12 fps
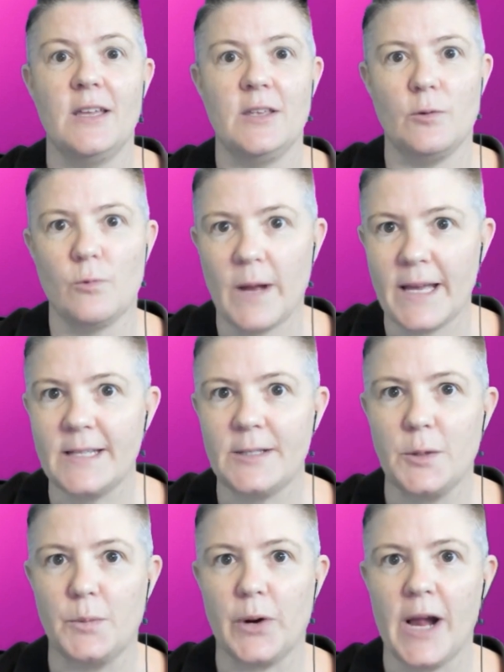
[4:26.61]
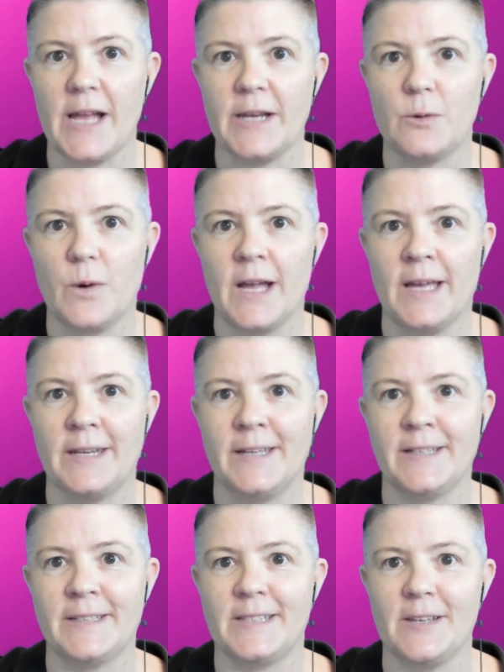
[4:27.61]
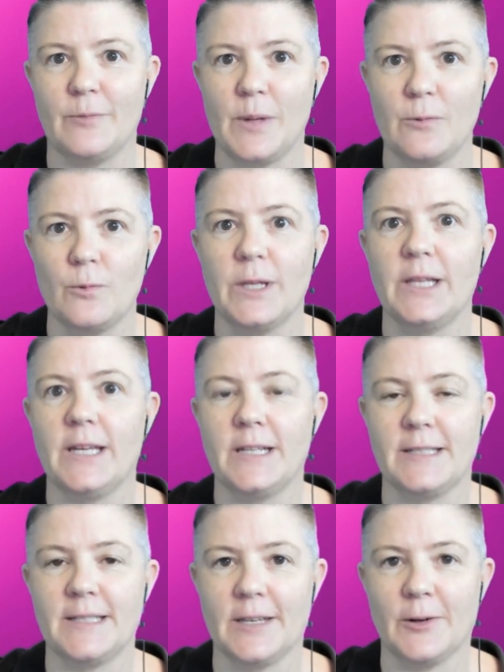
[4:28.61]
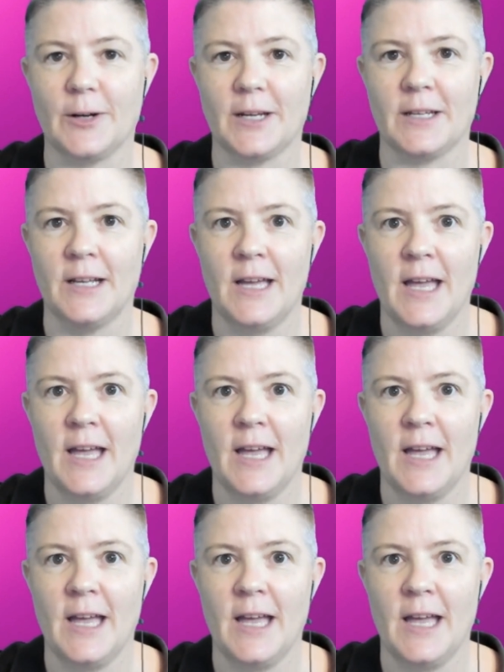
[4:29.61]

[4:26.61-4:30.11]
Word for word: you raise your brand awareness, you've been really considerate,